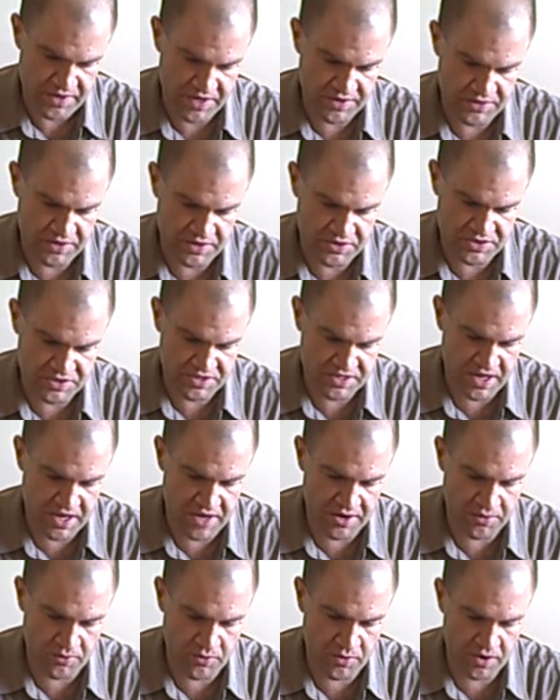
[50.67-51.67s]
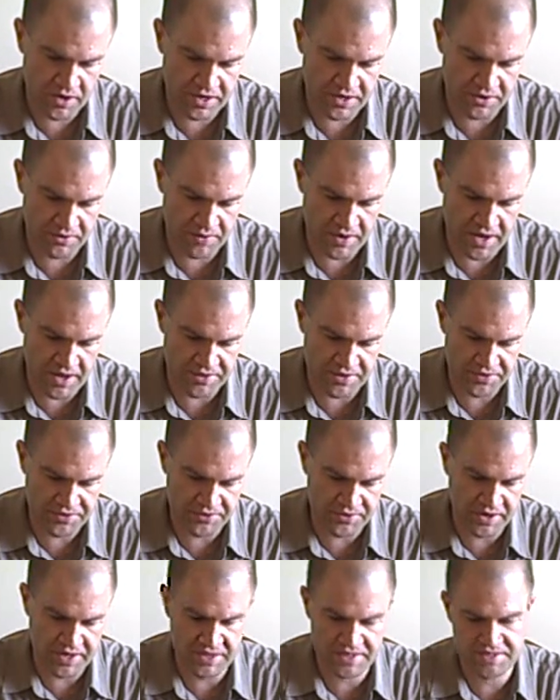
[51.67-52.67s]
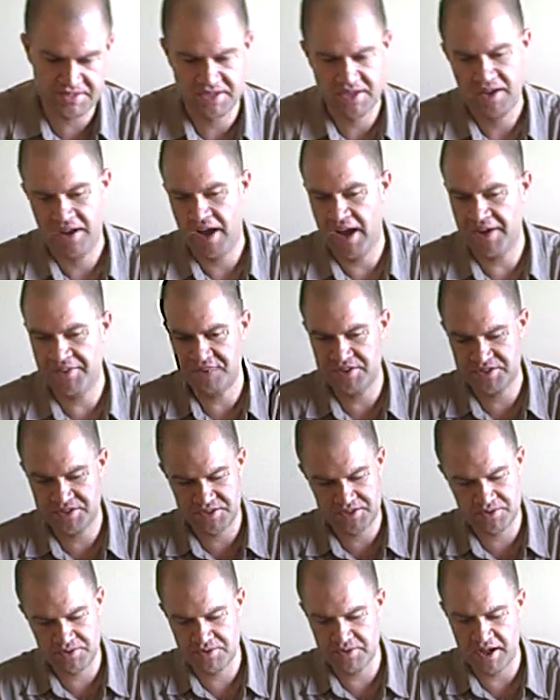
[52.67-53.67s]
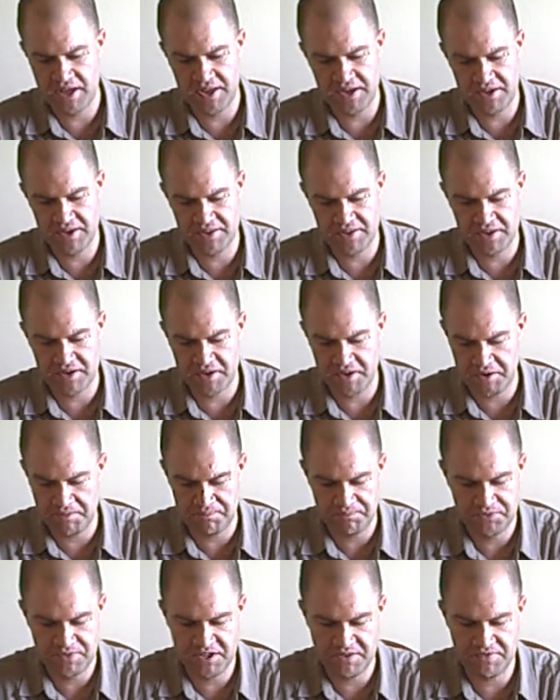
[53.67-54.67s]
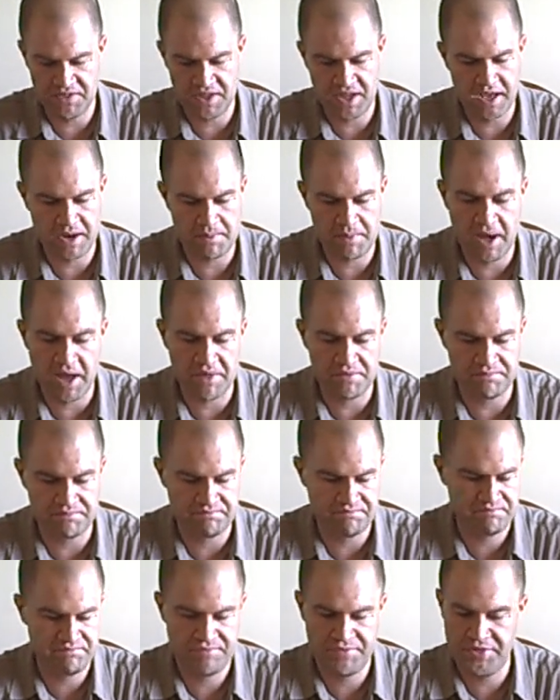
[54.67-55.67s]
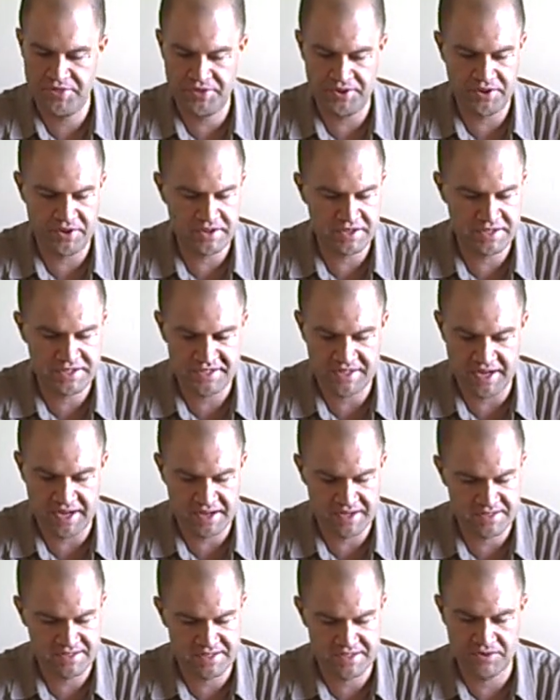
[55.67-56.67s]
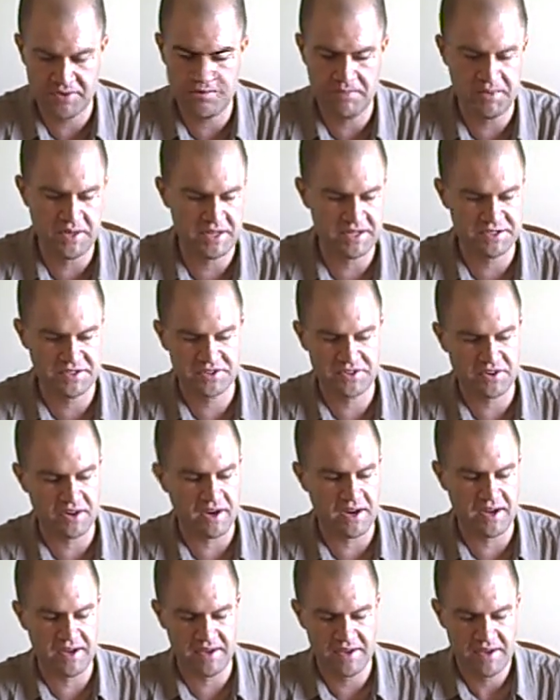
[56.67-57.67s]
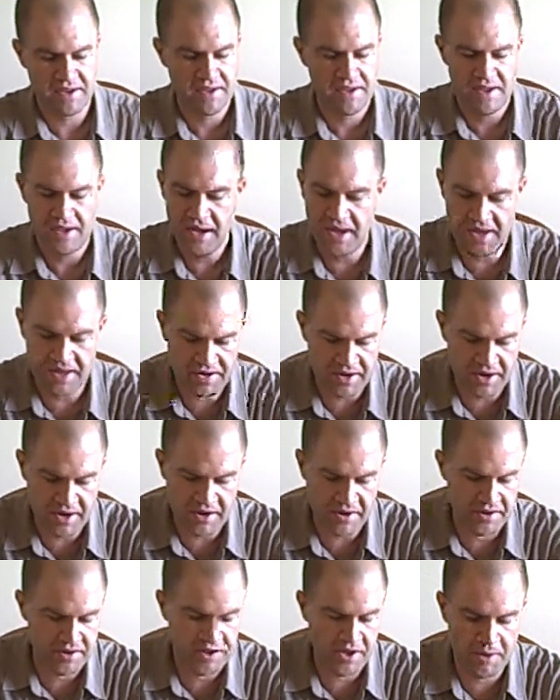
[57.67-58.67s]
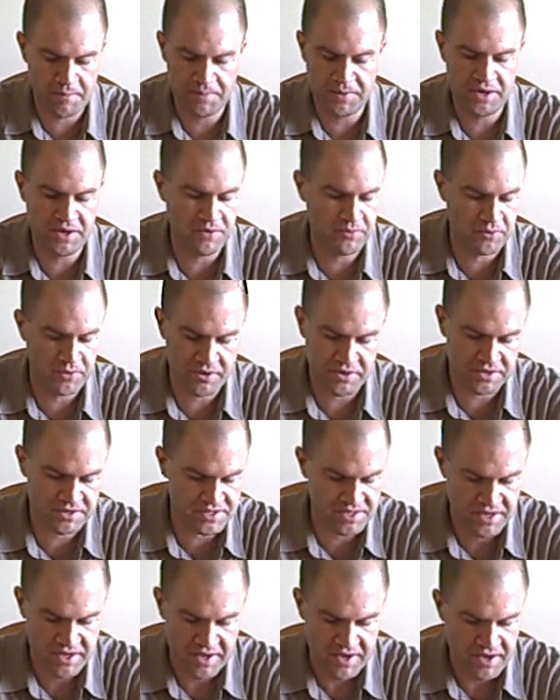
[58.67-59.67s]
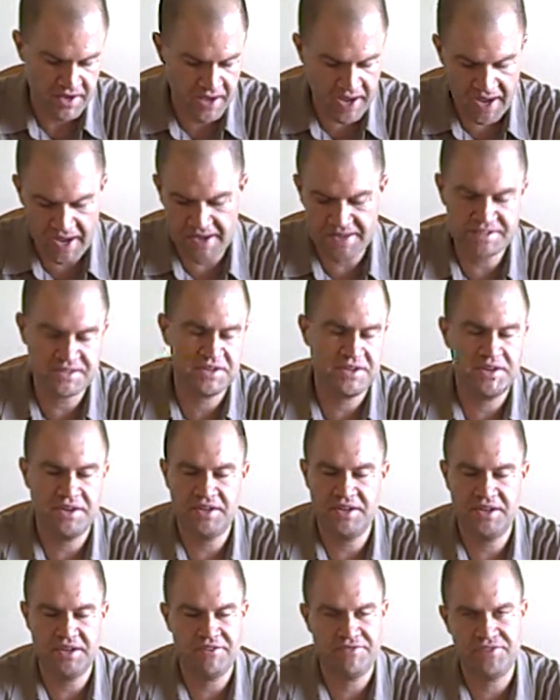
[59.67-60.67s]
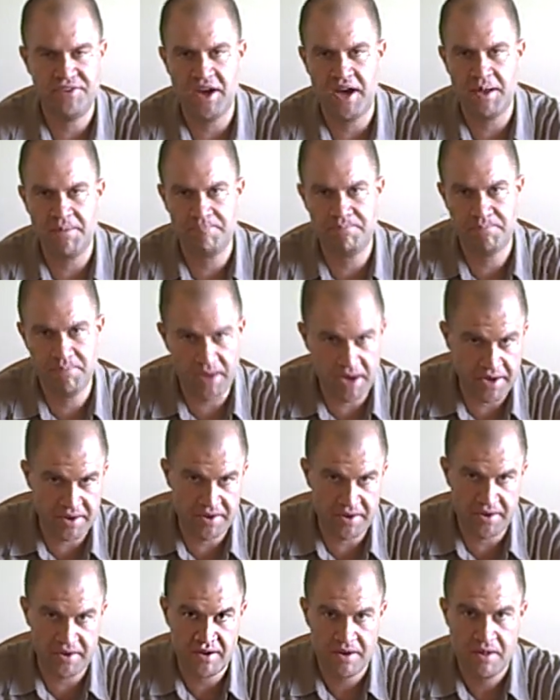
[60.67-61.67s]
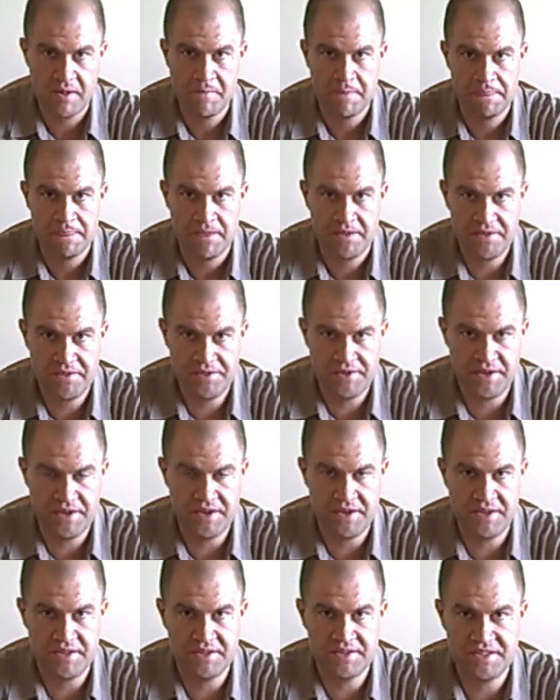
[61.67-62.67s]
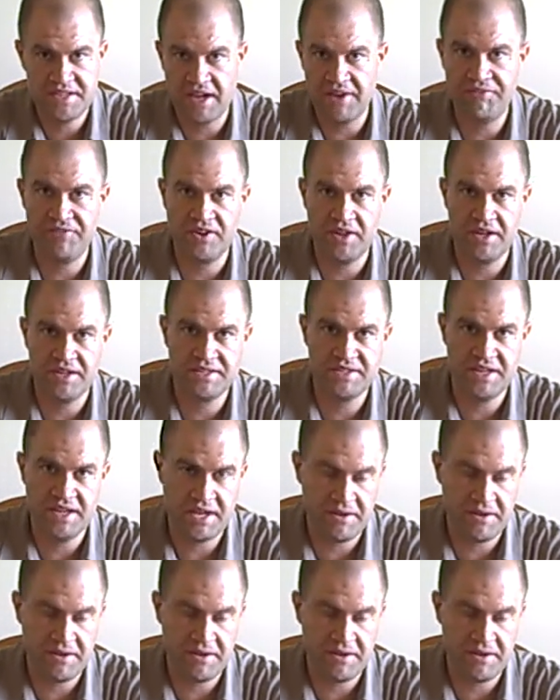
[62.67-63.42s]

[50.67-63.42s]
and then just kind of work it around the threads and then screw that into the gun. Give that about 30 seconds to a minute to dry and air it up, and it works as good, if not better, than Teflon